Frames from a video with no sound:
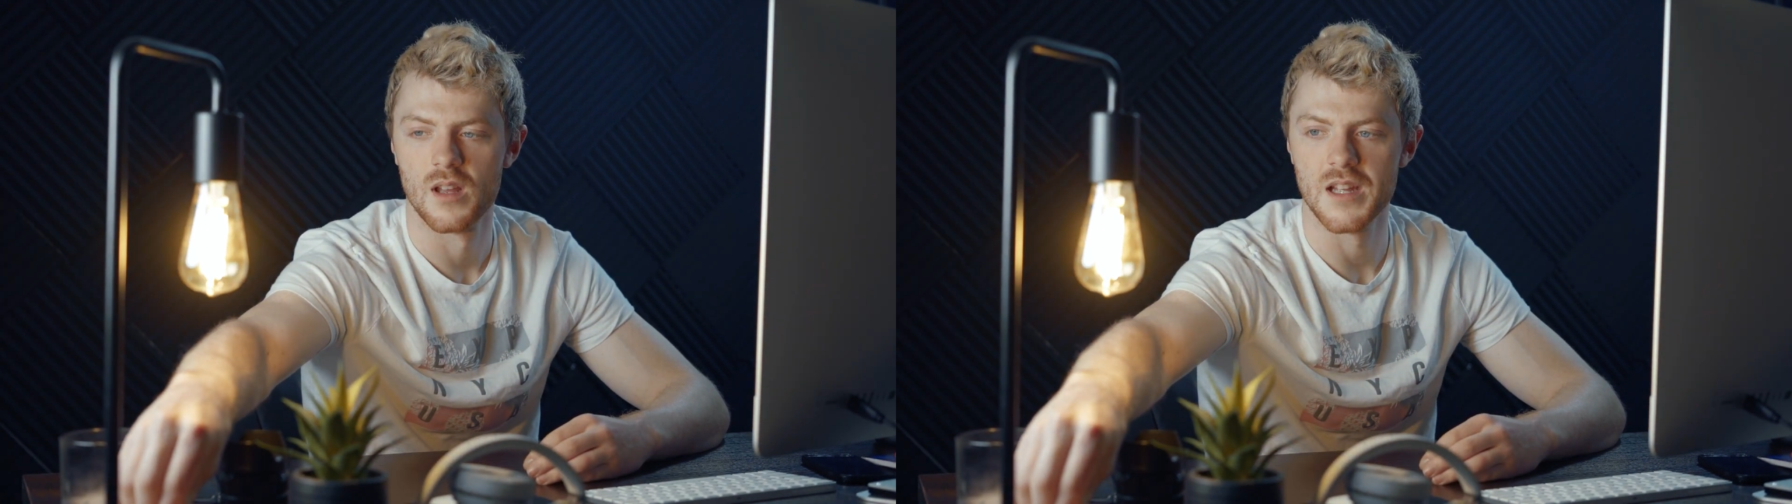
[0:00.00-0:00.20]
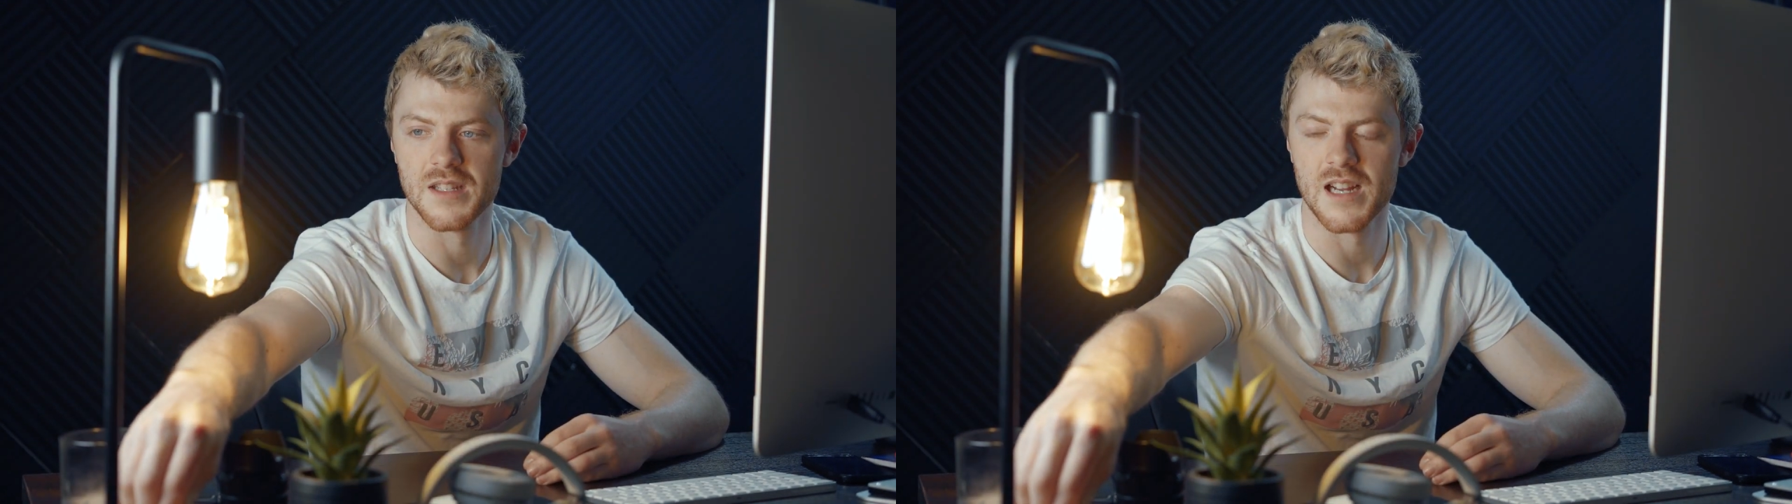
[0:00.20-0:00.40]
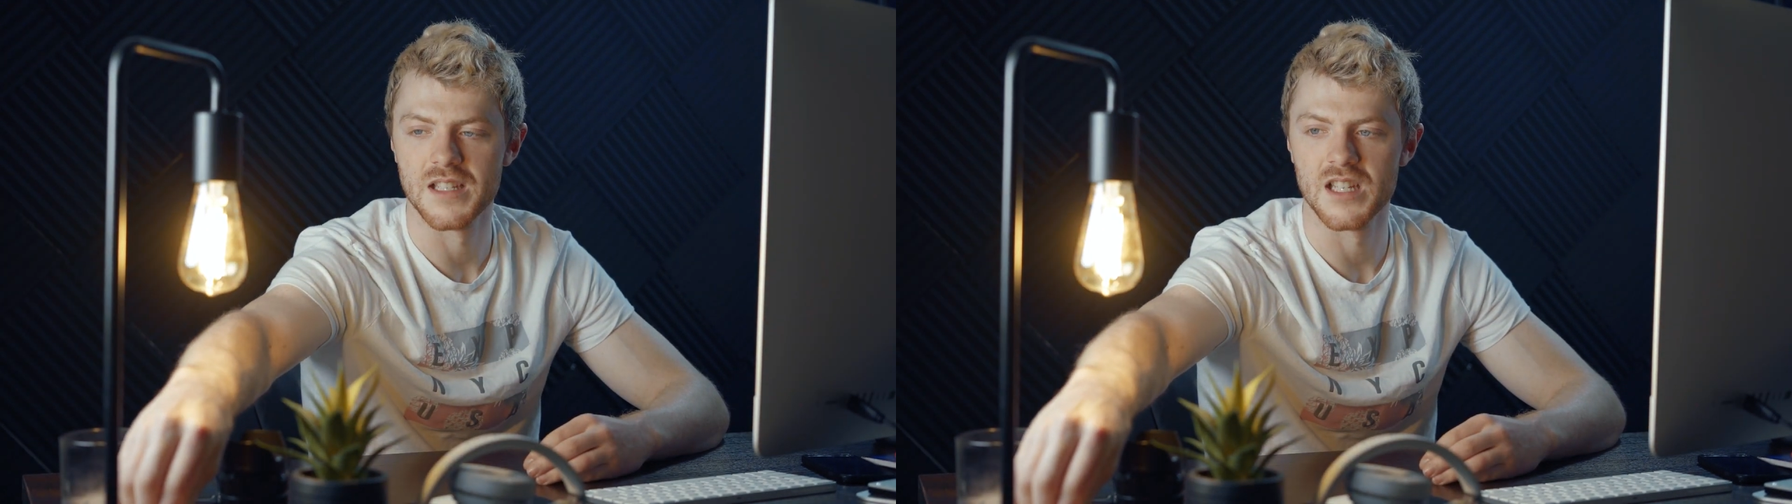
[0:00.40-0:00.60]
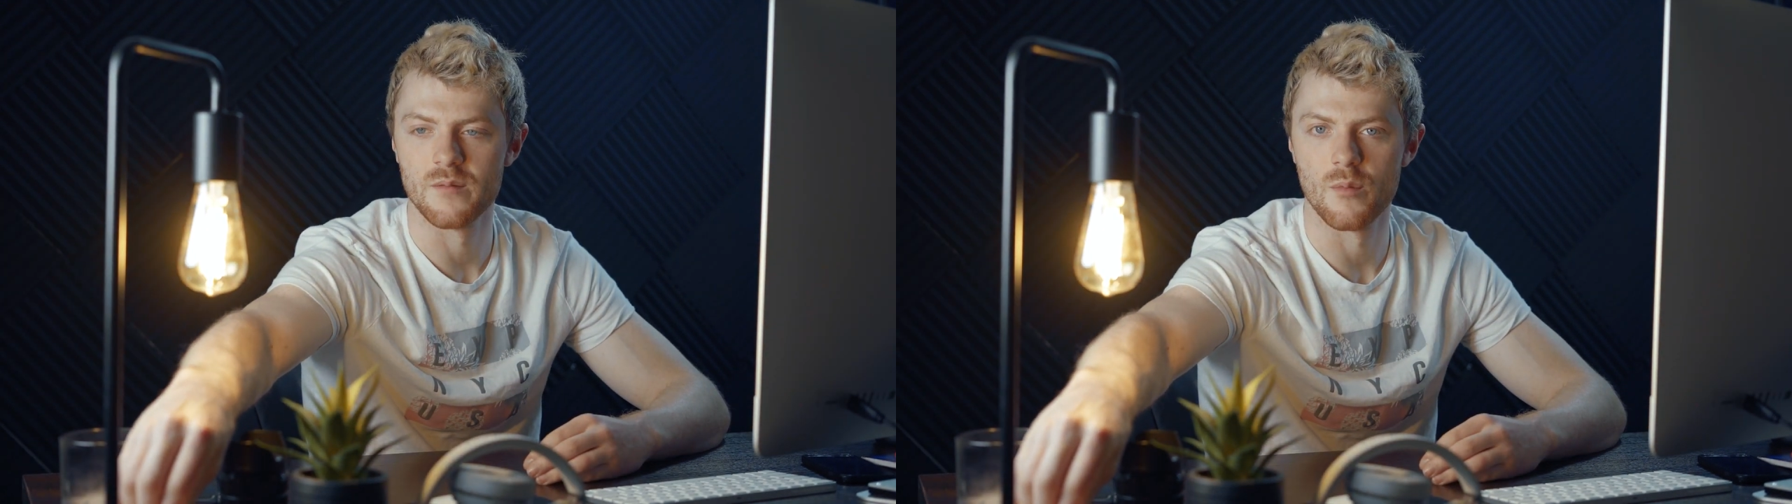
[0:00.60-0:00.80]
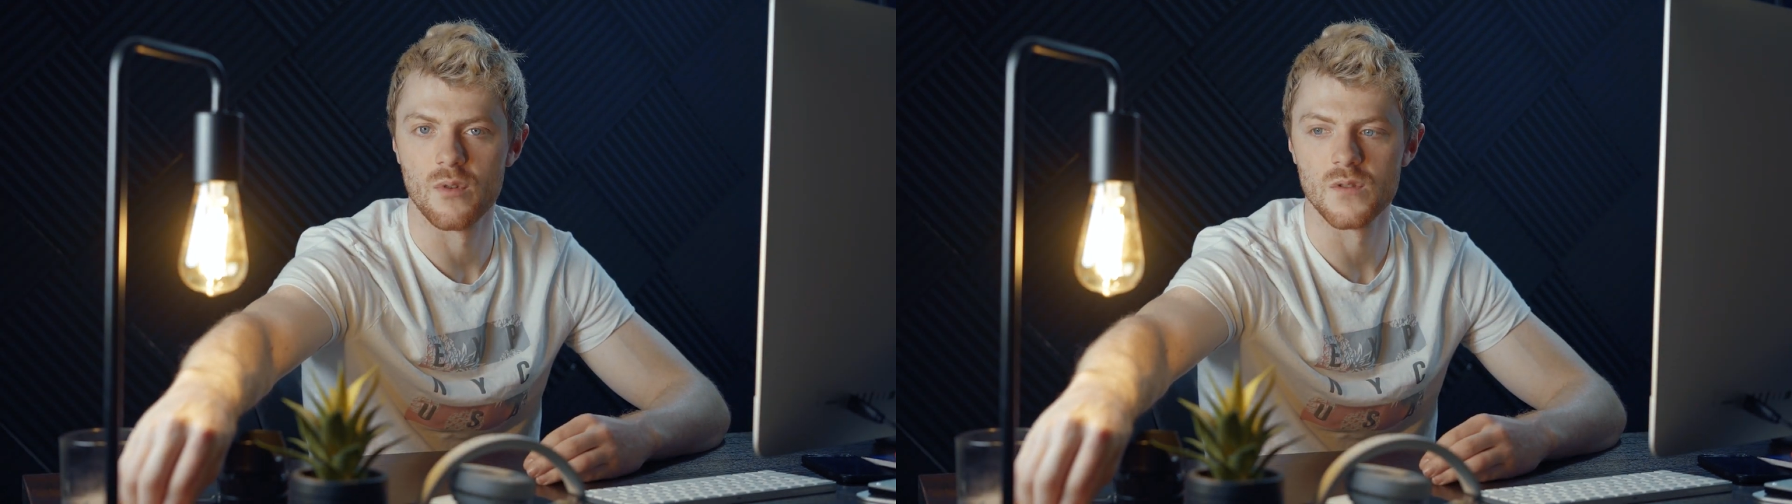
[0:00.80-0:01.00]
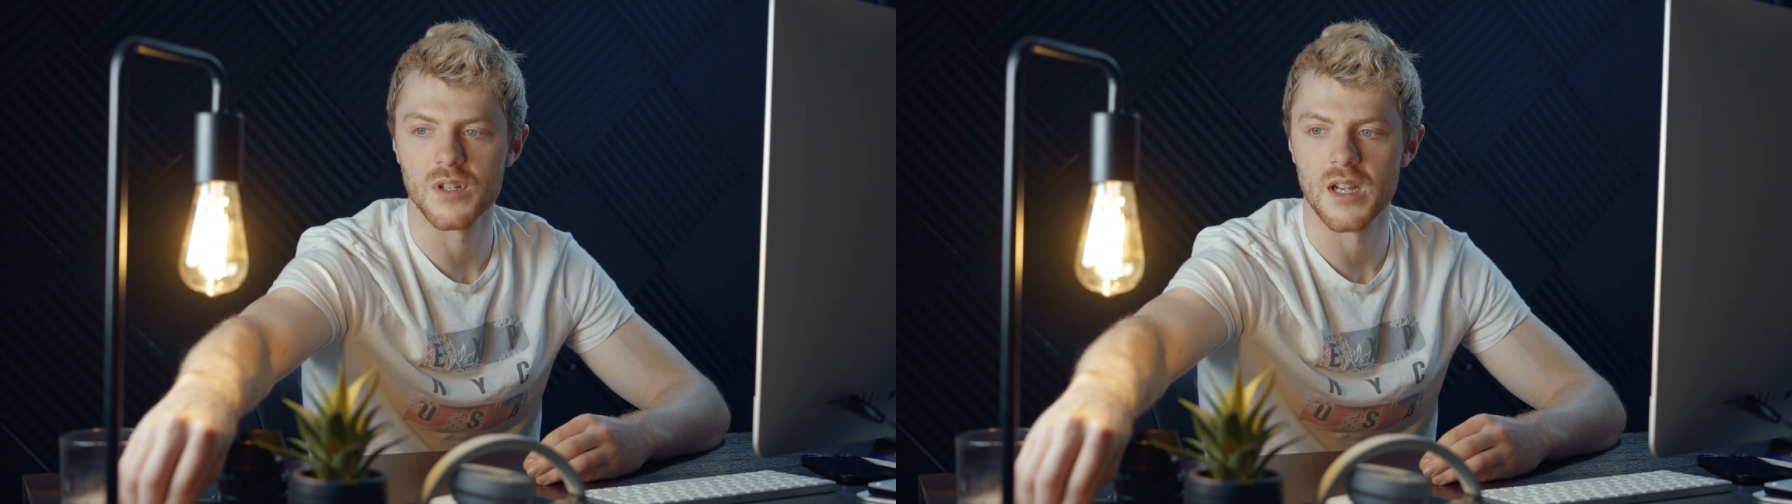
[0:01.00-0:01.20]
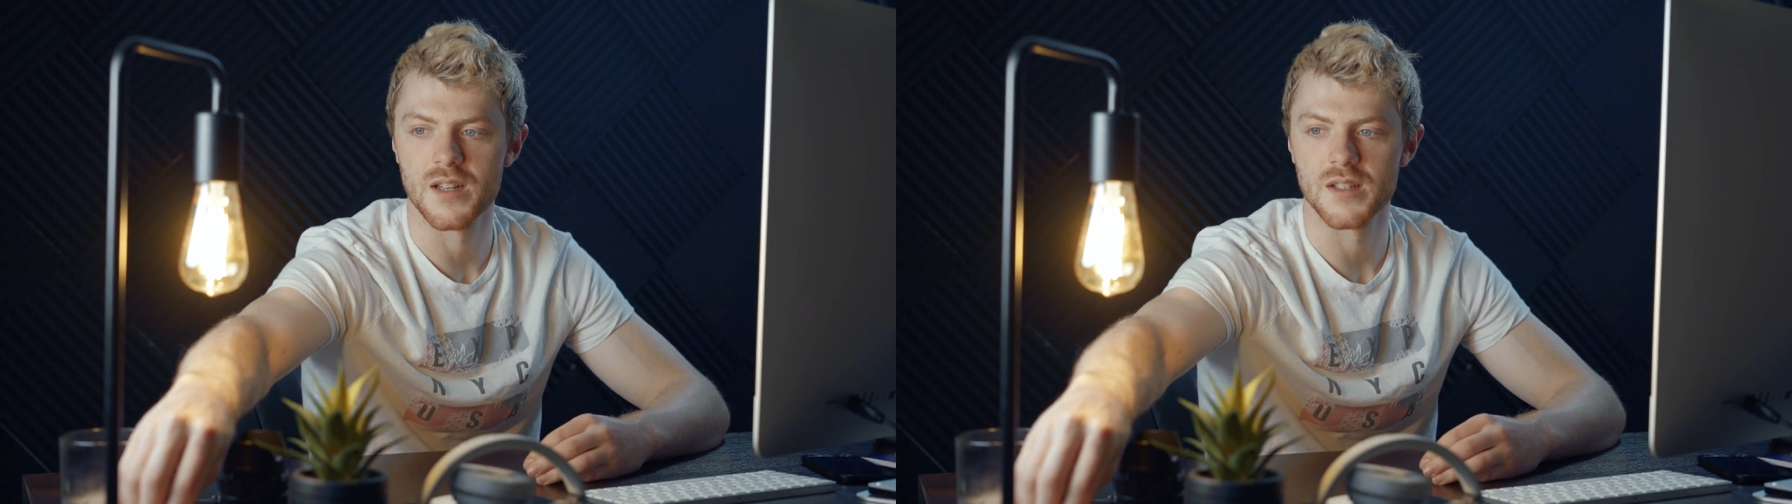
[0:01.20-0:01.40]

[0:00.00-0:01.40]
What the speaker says: It's not dimmable, which kind